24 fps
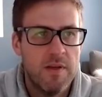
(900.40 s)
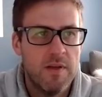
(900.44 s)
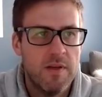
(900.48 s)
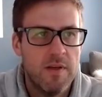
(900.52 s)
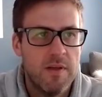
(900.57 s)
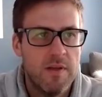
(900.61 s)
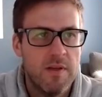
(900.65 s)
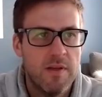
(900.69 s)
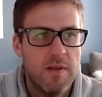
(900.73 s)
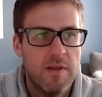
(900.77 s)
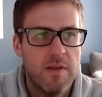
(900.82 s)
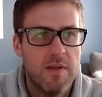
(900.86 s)

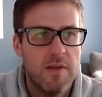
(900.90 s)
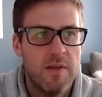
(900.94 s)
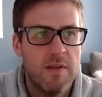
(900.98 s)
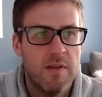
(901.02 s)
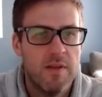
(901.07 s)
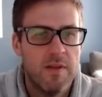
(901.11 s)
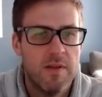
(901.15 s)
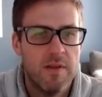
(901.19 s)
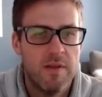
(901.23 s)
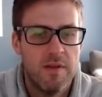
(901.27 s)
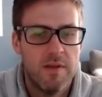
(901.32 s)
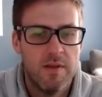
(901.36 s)

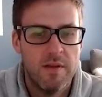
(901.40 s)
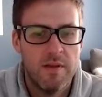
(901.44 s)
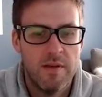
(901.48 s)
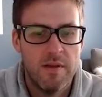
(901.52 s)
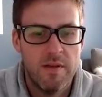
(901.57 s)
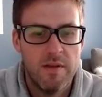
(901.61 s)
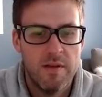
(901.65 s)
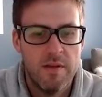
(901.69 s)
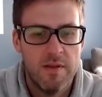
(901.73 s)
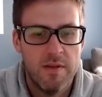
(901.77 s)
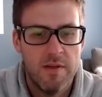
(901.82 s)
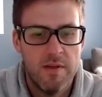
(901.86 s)

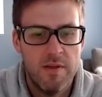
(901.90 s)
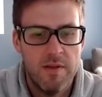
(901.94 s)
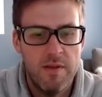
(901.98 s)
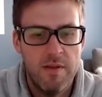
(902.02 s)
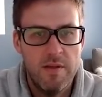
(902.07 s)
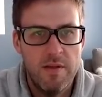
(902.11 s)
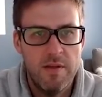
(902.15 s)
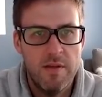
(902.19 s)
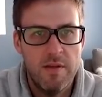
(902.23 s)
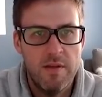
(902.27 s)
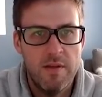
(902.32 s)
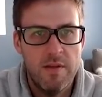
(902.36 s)

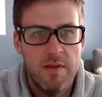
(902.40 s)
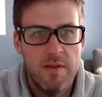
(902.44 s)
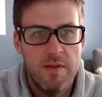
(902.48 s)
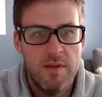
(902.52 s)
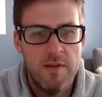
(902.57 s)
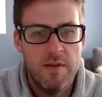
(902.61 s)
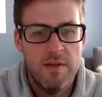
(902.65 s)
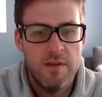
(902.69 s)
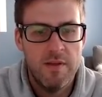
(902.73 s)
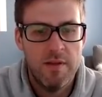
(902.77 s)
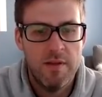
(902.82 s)
No words are spoken by the person on screen.